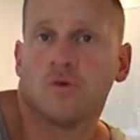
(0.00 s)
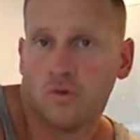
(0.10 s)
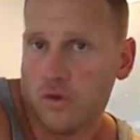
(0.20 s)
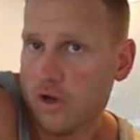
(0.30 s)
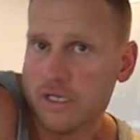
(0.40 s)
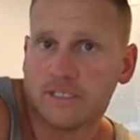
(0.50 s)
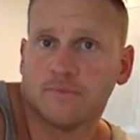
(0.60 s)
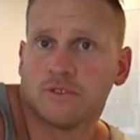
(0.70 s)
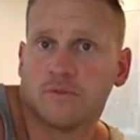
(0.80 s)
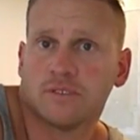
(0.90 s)
or I
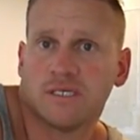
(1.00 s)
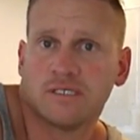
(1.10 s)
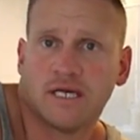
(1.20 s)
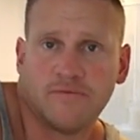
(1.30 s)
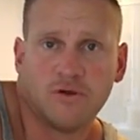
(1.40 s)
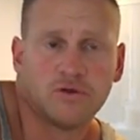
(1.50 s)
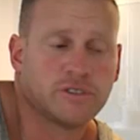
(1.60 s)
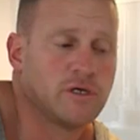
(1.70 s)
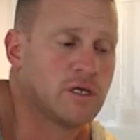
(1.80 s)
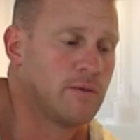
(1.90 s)
sometimes tend to have a lot of
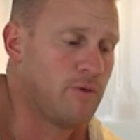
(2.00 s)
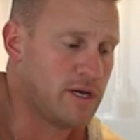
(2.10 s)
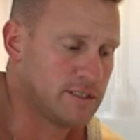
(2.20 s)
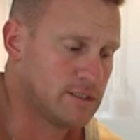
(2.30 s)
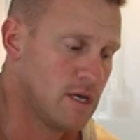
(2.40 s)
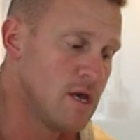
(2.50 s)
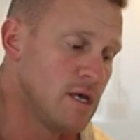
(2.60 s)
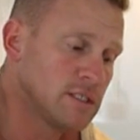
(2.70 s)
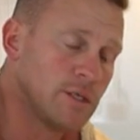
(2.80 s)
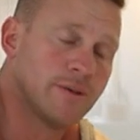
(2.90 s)
turkey breast,
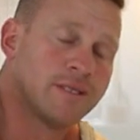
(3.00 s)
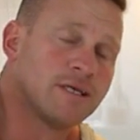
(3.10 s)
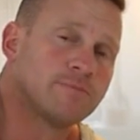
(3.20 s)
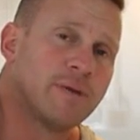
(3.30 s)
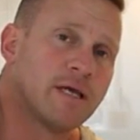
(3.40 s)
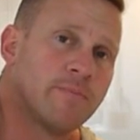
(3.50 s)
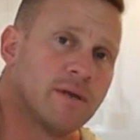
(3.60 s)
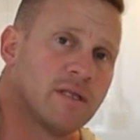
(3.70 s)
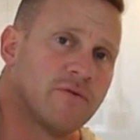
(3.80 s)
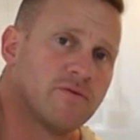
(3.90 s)
so it does make a
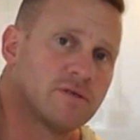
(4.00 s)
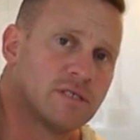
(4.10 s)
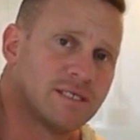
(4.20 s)
big difference.